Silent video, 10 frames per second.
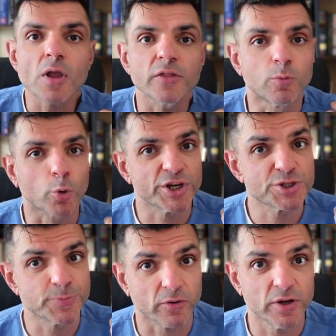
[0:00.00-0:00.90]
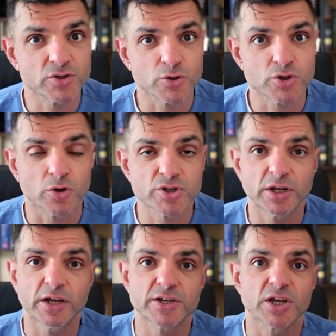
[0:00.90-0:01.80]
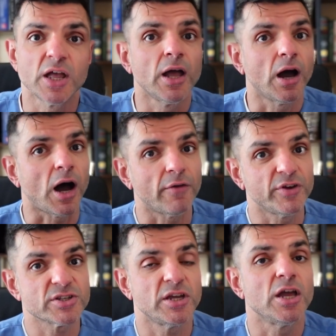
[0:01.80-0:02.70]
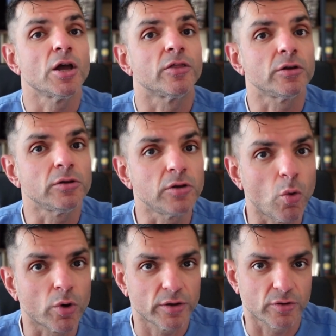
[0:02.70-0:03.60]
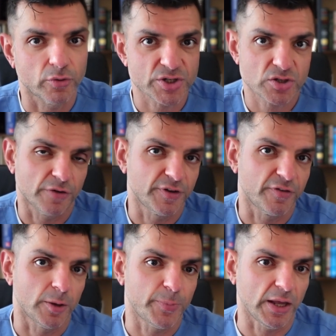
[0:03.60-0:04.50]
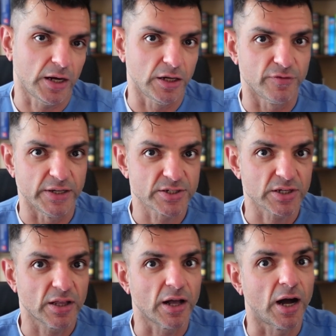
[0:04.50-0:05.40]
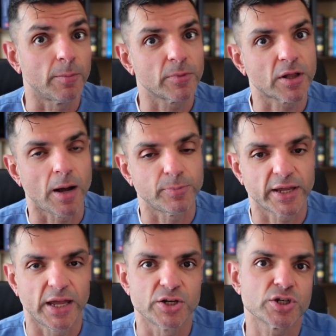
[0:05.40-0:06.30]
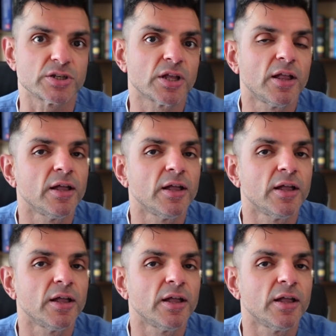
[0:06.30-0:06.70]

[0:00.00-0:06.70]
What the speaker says: The more experienced your surgeon is, obviously, the lower the risks of developing any of these complications.